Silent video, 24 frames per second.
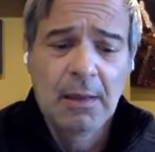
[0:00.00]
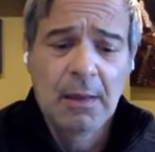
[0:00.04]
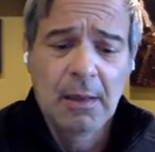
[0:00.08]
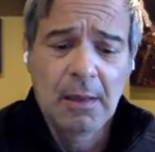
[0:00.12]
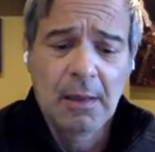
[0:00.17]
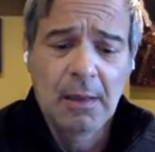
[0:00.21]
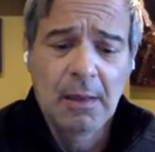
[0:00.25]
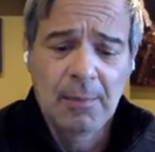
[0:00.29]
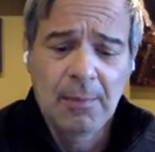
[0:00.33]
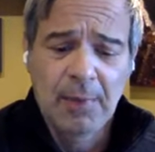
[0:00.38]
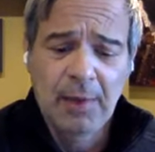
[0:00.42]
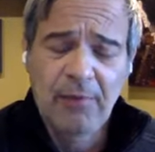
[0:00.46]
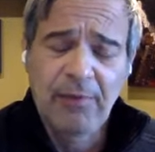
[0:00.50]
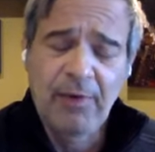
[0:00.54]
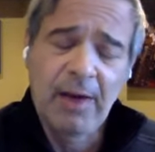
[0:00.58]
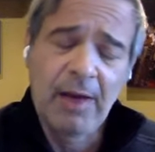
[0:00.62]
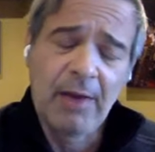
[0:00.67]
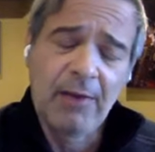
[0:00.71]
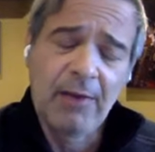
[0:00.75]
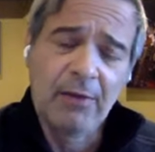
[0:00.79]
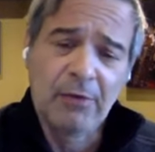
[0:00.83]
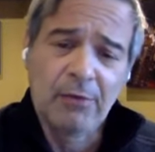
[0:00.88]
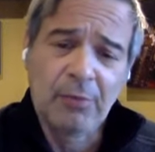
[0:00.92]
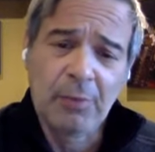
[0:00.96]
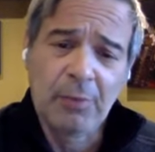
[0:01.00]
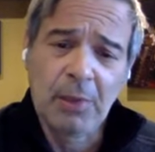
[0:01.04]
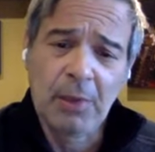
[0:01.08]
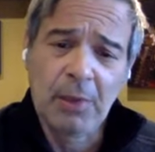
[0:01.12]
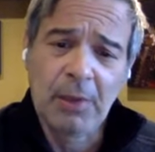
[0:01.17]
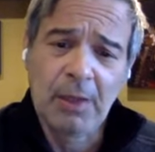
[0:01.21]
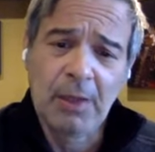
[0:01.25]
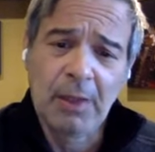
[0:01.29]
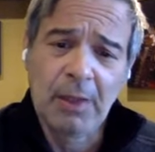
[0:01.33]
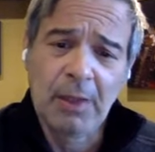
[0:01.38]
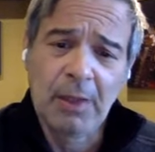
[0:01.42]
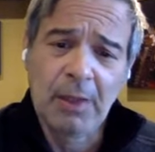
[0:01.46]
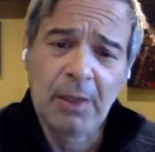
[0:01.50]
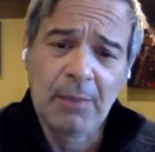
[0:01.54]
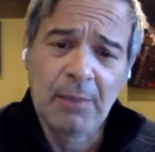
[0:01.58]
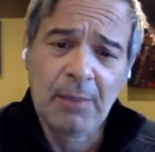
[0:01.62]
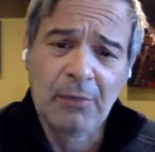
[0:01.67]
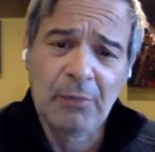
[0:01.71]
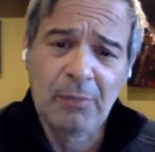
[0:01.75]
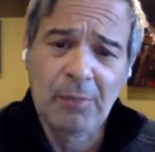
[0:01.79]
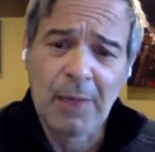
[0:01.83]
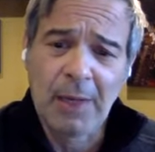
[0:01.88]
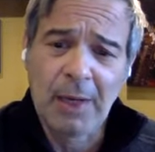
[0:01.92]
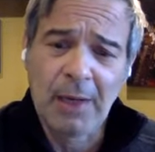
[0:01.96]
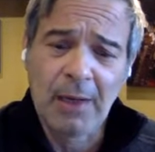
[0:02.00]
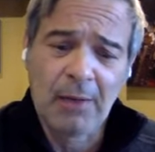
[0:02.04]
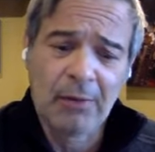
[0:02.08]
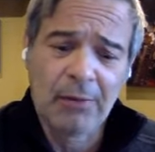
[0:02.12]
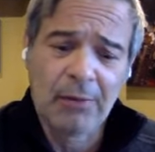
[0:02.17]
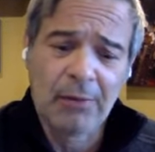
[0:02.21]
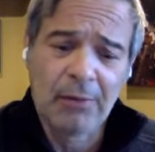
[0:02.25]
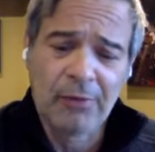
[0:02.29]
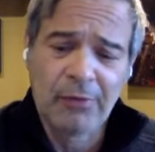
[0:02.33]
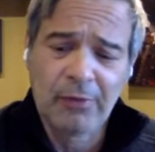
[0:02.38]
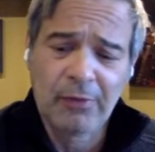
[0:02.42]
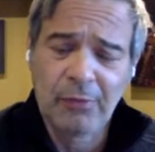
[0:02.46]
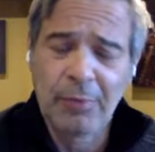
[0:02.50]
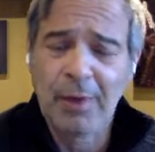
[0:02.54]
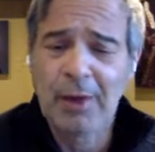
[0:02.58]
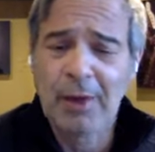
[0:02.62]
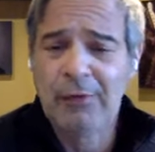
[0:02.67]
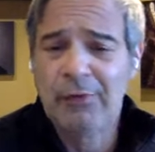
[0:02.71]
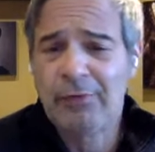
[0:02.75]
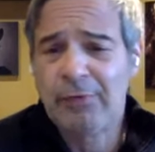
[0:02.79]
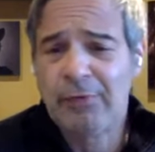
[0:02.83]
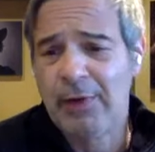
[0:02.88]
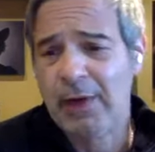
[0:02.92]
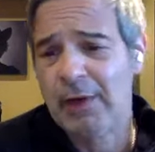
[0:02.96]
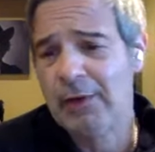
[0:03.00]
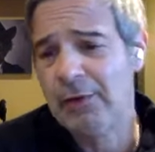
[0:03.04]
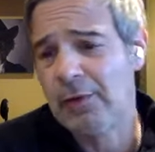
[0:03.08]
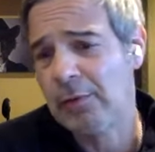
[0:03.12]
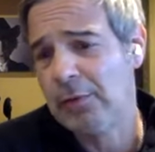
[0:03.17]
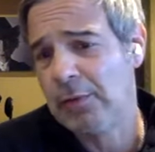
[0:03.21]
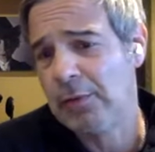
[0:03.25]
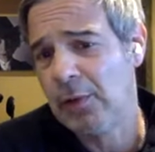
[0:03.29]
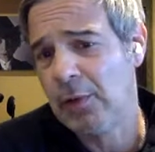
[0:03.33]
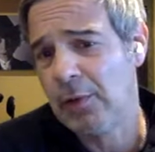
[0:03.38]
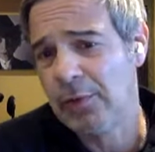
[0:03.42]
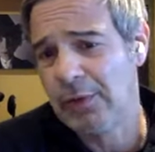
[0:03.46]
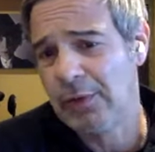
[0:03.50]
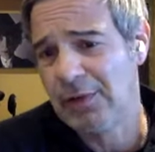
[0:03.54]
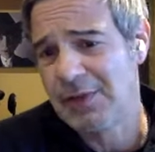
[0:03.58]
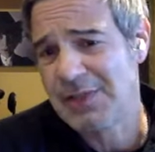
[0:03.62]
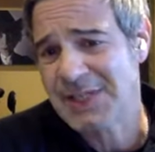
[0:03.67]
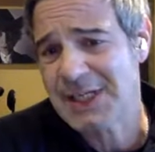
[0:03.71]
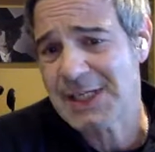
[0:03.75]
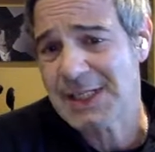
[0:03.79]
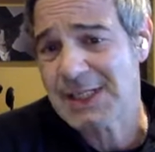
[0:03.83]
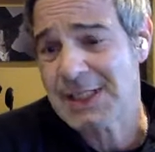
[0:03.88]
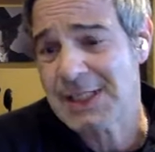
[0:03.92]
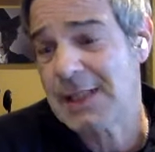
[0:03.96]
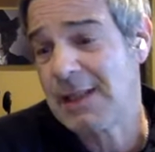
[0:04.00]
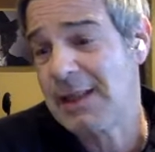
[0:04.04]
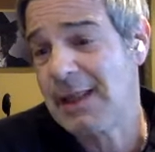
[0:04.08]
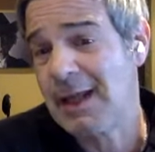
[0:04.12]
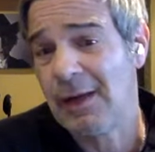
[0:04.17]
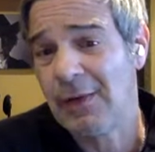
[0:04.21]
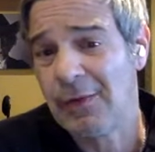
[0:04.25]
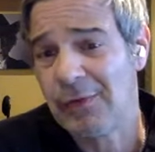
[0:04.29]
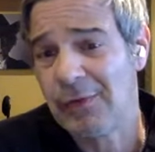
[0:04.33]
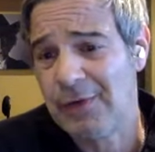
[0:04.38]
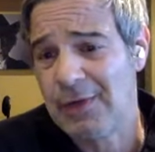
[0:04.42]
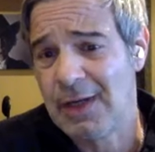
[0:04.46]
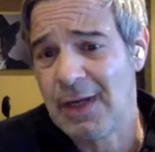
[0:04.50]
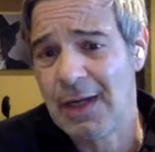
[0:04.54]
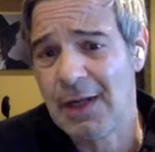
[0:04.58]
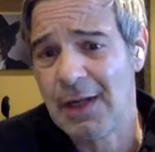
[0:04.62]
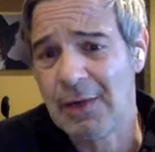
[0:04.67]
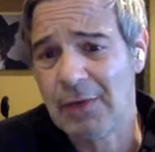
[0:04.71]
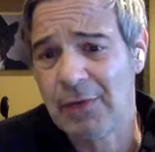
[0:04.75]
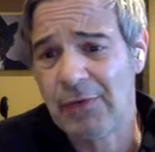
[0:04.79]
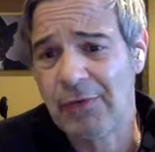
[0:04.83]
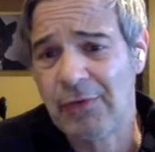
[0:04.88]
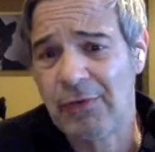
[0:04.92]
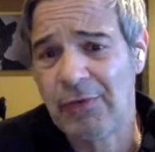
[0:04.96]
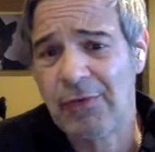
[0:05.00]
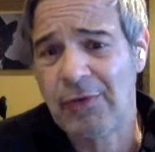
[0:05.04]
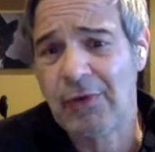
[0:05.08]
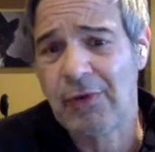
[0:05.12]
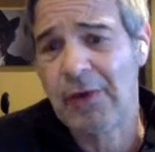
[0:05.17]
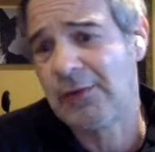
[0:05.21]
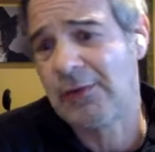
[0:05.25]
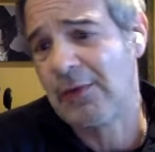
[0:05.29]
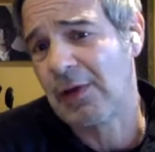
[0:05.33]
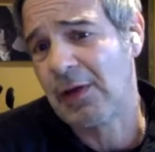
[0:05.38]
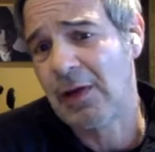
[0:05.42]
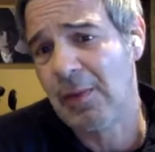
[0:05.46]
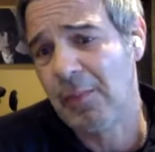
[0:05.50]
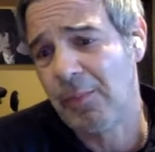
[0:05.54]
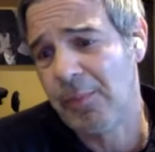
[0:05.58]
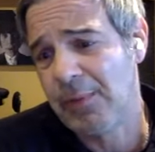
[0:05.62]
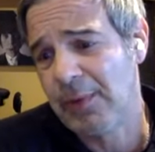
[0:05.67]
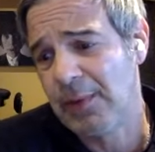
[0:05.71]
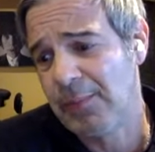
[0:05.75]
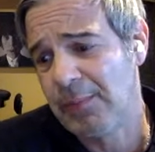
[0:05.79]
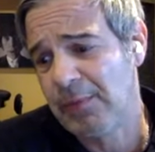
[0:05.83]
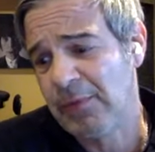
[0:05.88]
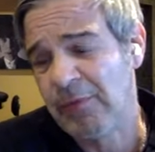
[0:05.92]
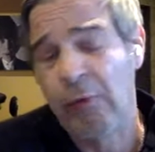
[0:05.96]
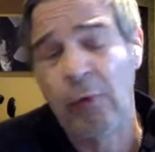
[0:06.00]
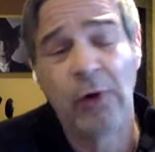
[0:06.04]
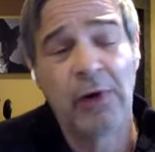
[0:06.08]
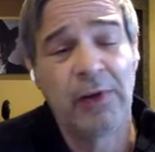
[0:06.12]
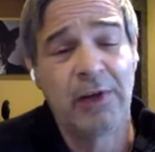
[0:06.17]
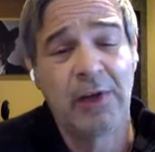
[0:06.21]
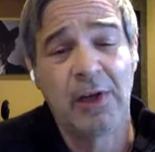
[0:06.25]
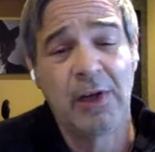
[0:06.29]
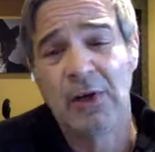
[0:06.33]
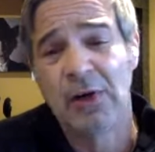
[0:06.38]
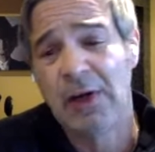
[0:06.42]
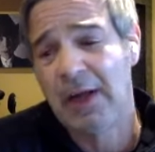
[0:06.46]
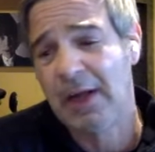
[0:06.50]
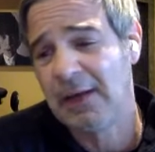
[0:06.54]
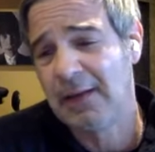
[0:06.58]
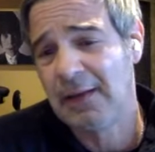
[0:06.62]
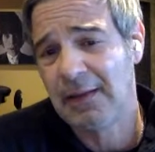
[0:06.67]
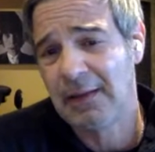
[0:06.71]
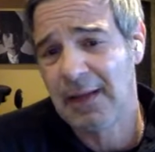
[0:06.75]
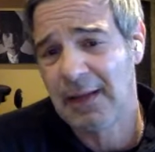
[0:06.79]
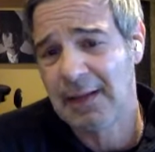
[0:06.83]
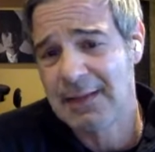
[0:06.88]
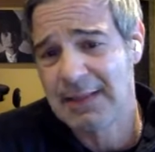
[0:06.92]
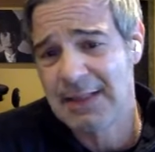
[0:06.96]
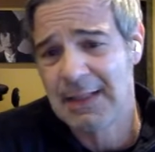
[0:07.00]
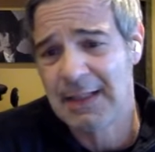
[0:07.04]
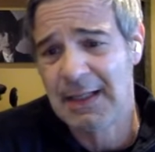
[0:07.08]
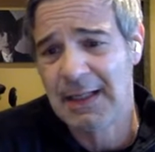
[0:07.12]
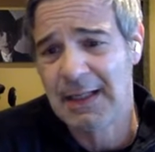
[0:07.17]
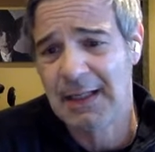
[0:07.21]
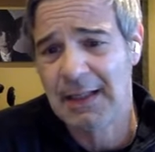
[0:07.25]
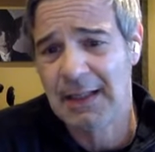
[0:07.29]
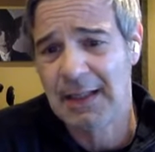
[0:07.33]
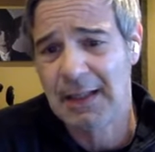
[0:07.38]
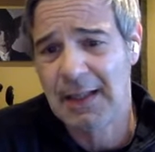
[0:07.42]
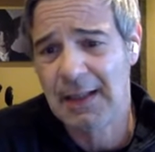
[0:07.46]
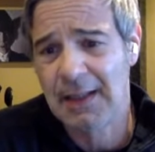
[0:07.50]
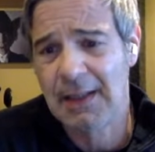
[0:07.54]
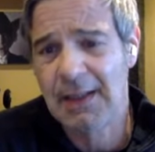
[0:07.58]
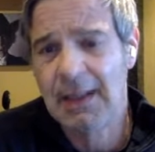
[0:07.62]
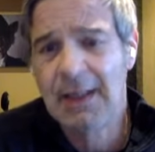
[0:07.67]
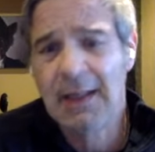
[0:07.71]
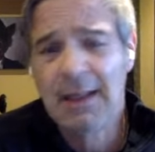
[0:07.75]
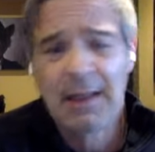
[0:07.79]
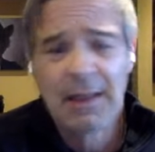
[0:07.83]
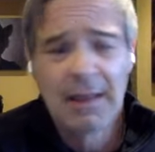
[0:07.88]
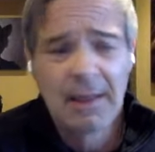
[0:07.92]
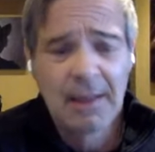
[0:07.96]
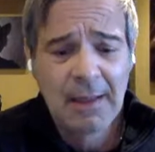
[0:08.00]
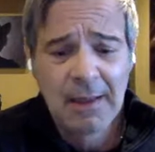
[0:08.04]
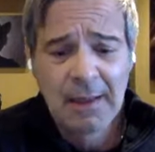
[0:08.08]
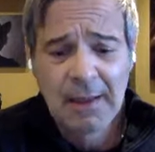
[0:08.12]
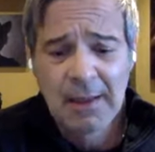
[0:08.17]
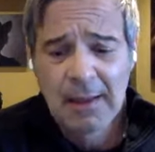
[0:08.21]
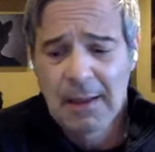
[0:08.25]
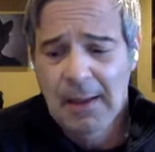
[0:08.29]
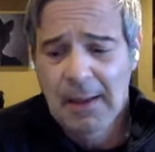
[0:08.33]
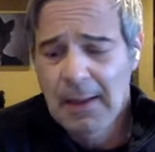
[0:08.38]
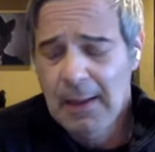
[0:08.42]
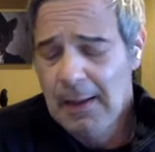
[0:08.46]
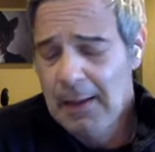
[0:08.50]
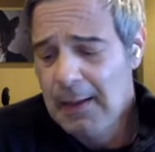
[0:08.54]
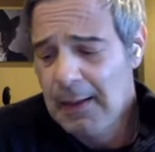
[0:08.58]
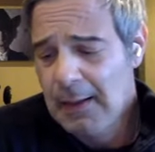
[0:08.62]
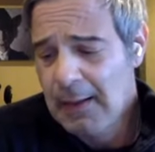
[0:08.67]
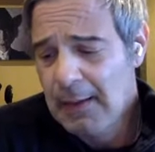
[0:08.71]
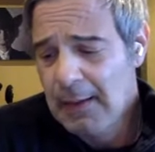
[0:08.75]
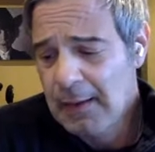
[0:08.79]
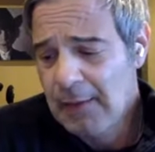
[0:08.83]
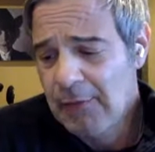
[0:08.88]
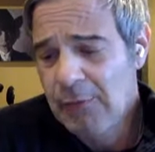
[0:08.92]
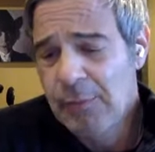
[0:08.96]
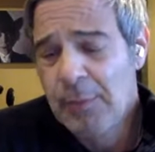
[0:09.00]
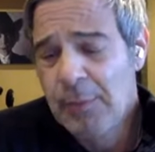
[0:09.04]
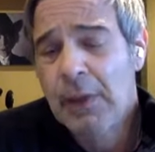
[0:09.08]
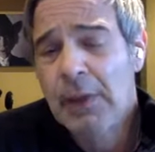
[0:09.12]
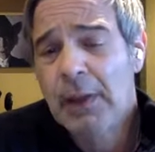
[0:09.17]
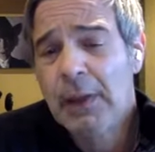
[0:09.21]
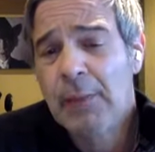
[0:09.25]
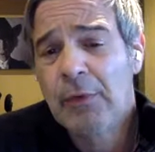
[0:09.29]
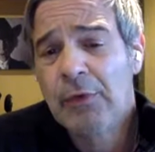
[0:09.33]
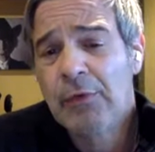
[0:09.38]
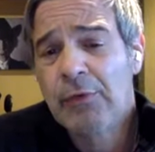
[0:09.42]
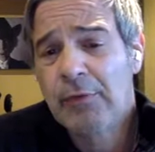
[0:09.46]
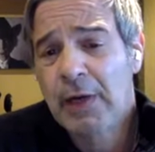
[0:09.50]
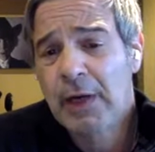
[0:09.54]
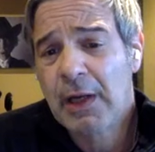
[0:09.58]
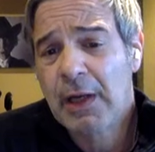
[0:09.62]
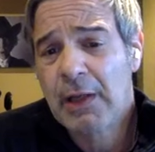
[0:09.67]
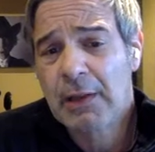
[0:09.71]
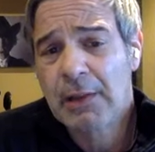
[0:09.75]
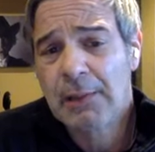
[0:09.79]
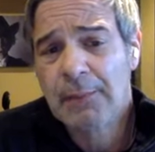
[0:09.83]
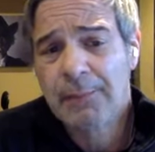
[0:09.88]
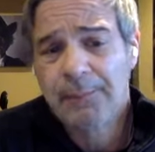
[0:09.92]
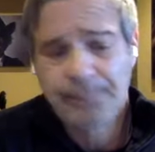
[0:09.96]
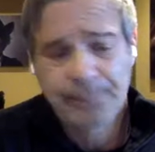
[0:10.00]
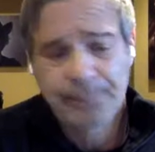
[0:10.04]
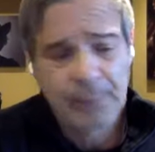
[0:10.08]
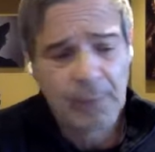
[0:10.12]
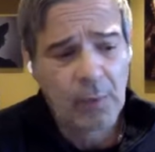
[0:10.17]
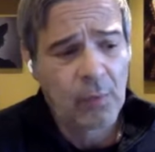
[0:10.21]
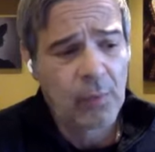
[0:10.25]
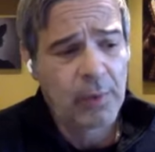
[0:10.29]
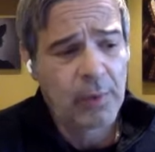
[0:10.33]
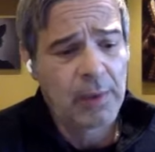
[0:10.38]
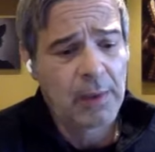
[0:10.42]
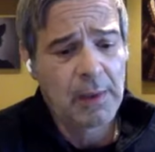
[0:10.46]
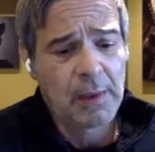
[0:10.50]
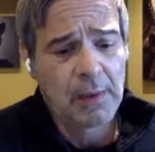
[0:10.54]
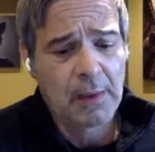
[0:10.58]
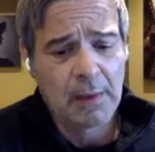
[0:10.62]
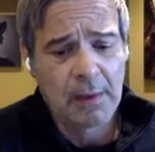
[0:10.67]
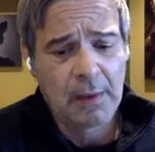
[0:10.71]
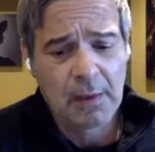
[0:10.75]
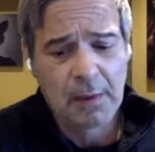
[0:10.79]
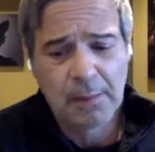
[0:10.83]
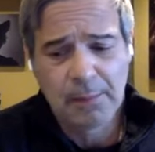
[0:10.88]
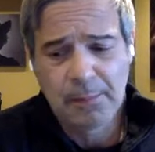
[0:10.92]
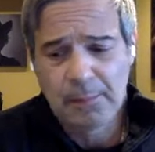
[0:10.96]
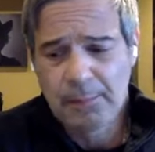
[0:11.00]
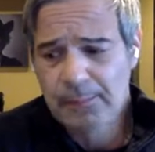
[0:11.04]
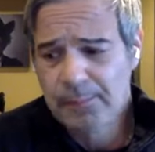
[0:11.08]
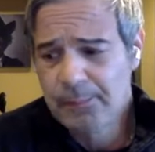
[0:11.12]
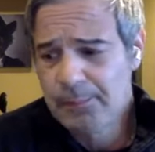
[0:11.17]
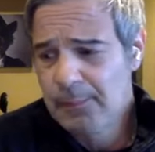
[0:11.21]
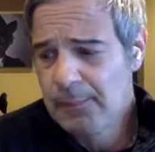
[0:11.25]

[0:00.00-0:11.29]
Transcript: Uh, my father's middle name is Miles. His best friend, who loaned us $60,000 to start the company before the internet in 1989, uh, his middle name was Franklin. We uh,